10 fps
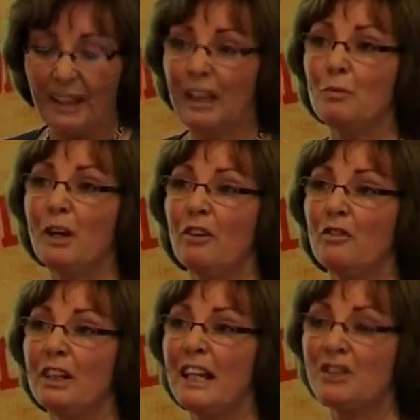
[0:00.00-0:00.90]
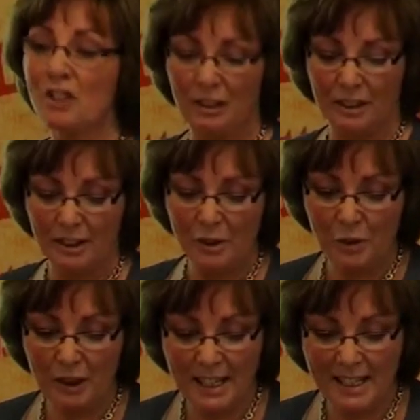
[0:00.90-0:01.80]
Then we have religion.
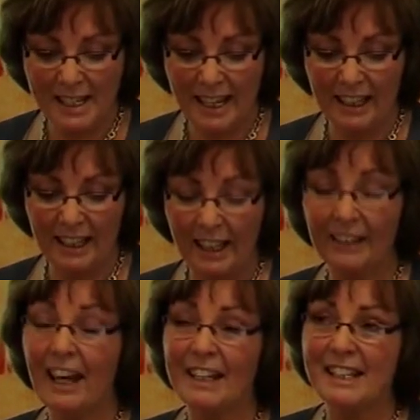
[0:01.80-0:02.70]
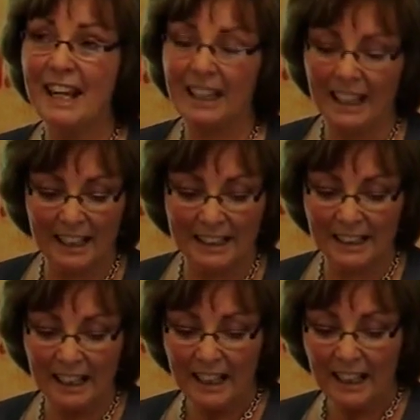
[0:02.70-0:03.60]
So in that decade,
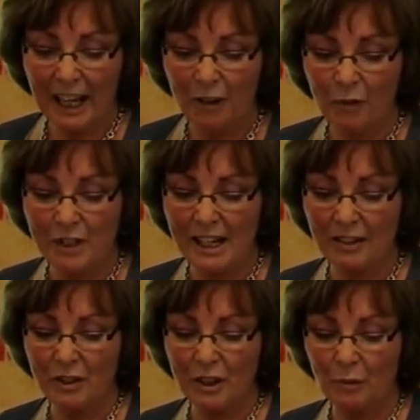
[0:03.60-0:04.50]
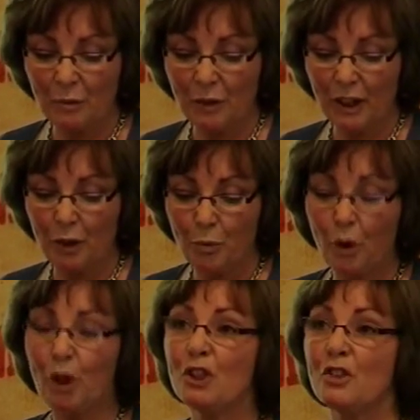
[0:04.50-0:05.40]
life was lived in a
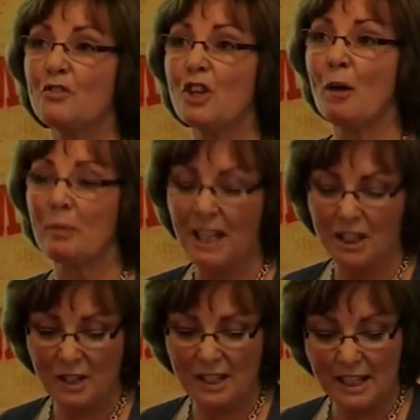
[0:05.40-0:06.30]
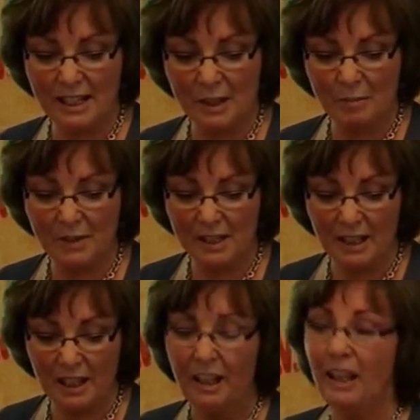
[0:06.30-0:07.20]
world of domination
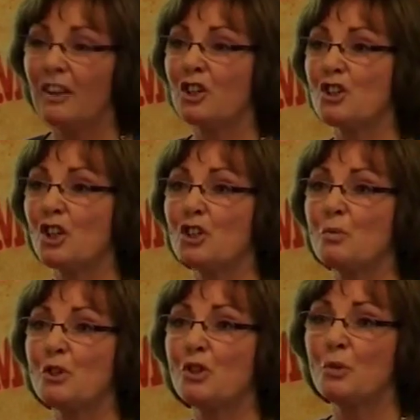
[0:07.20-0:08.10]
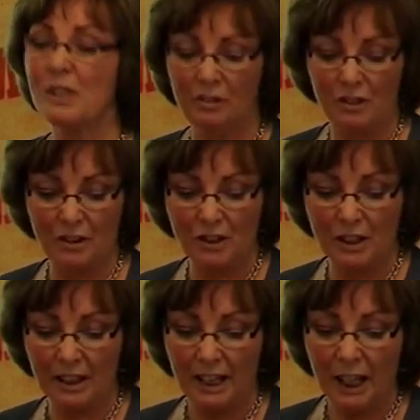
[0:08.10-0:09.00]
systems, and the church was no
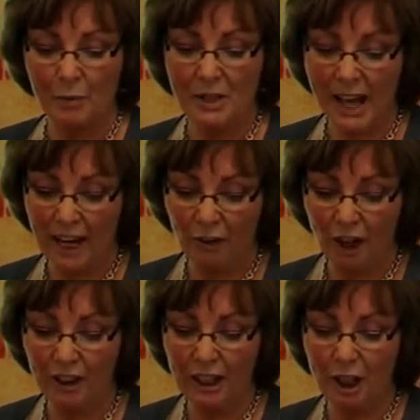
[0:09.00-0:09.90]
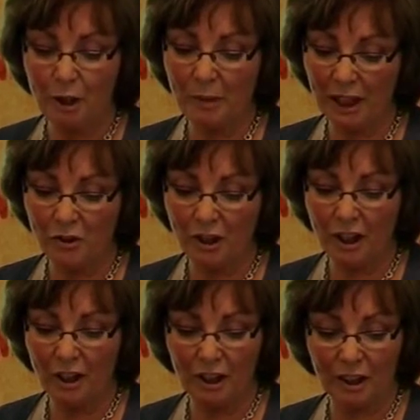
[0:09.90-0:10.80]
different. It was hierarchical,
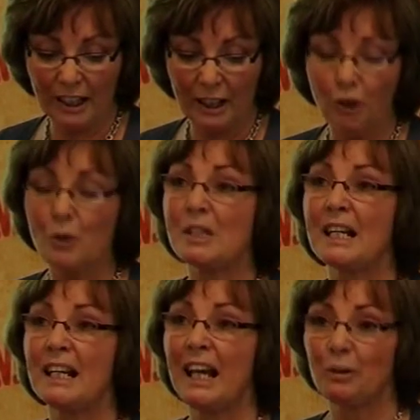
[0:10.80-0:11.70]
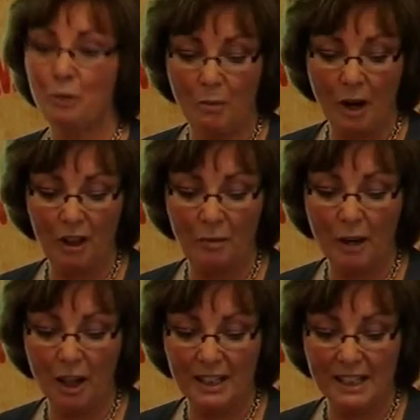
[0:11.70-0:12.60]
patriarchal, and closely aligned with
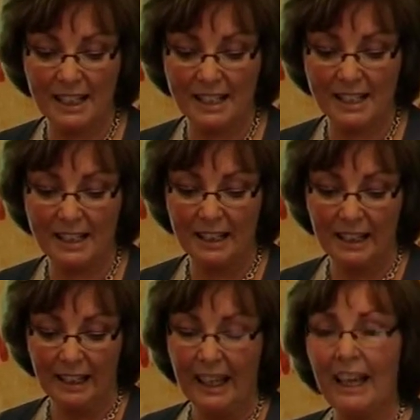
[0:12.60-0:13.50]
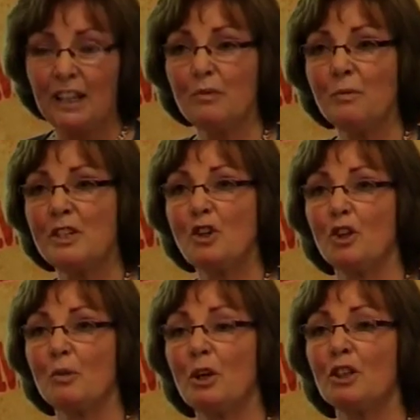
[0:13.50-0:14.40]
politics. And even we
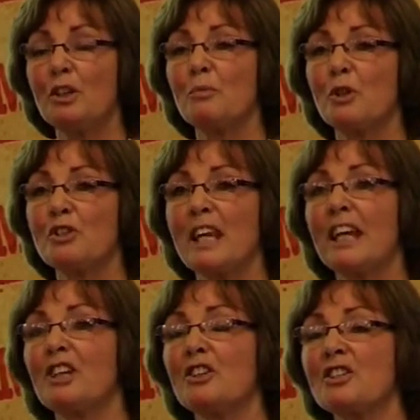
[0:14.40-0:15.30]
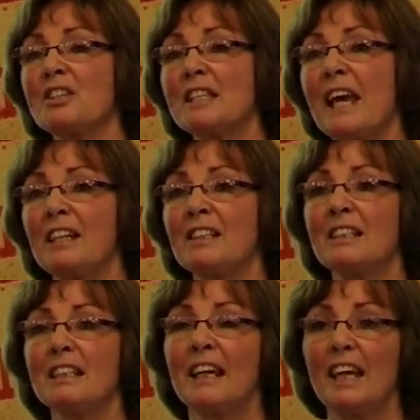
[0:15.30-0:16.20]
talk about a more secular society
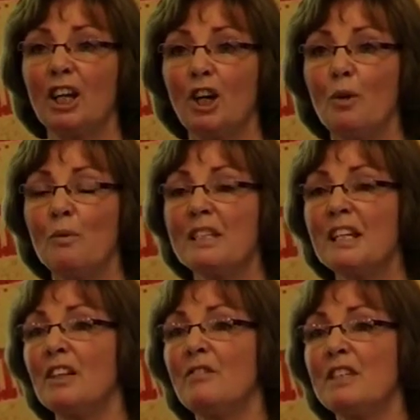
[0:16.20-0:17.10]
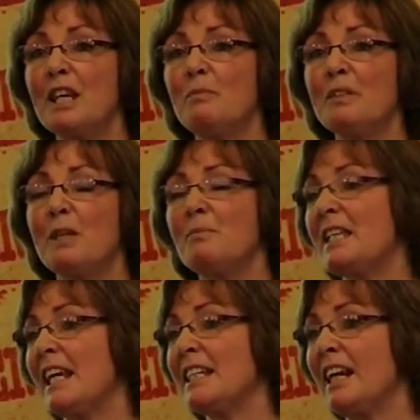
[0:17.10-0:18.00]
today, we still have deep, deep
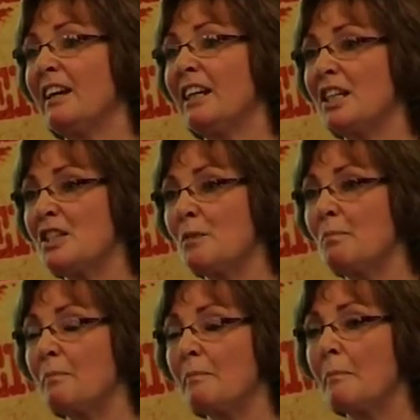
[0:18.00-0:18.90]
sectarianism.